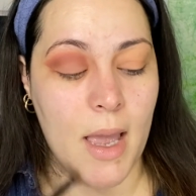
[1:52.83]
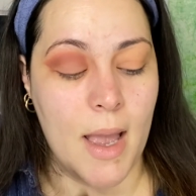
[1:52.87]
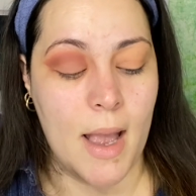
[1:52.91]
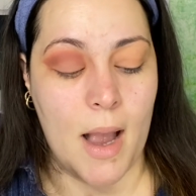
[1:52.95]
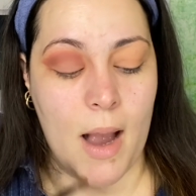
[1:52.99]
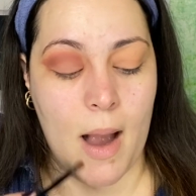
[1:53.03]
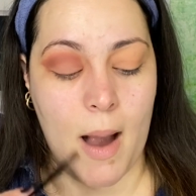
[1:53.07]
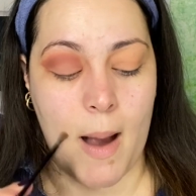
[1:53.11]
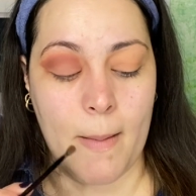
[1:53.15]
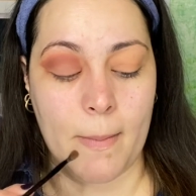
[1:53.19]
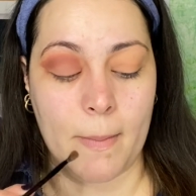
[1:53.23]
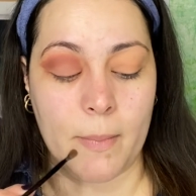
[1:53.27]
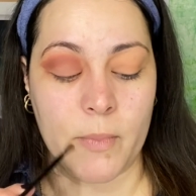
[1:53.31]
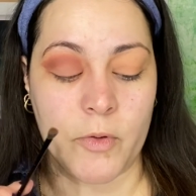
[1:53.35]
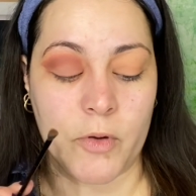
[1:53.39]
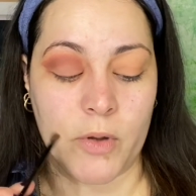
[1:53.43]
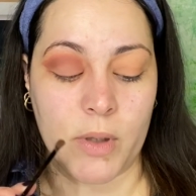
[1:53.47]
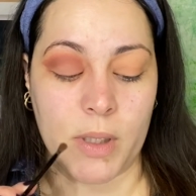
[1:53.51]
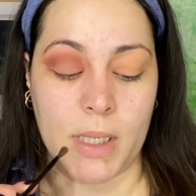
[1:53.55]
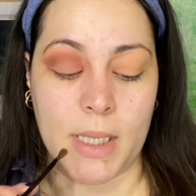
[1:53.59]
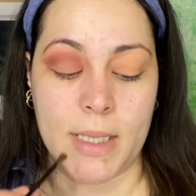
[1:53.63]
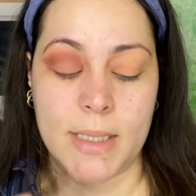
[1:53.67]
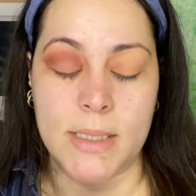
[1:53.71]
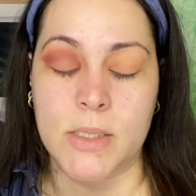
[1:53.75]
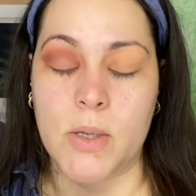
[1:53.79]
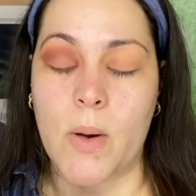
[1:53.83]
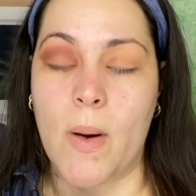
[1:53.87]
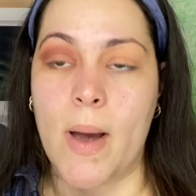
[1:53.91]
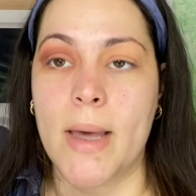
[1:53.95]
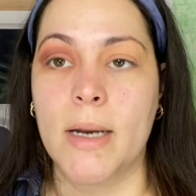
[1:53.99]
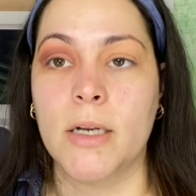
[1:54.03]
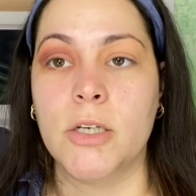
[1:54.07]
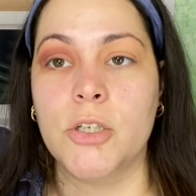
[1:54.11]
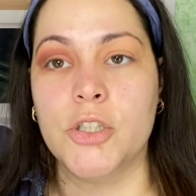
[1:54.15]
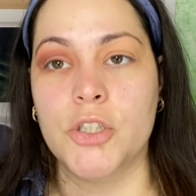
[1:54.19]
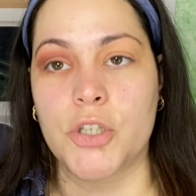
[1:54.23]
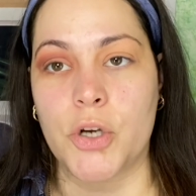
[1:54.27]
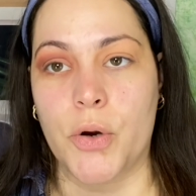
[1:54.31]
So let's go ahead
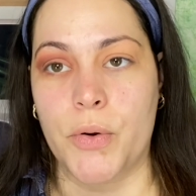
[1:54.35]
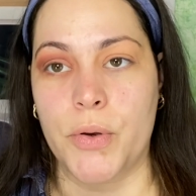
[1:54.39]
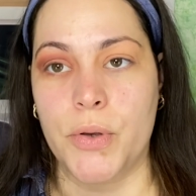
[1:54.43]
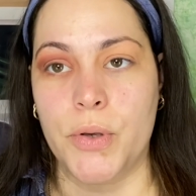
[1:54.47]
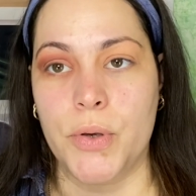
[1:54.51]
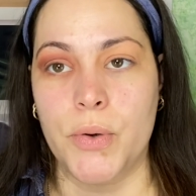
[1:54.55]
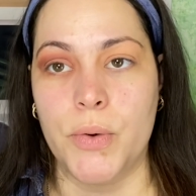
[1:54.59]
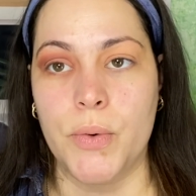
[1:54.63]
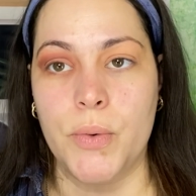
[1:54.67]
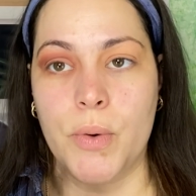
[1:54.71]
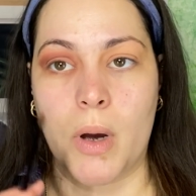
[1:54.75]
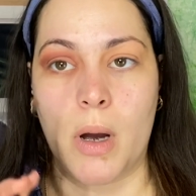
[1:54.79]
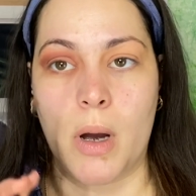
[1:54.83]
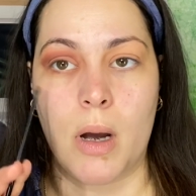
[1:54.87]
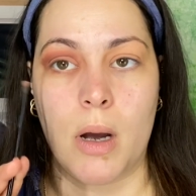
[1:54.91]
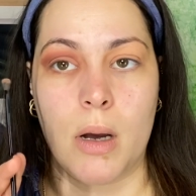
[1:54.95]
and show you.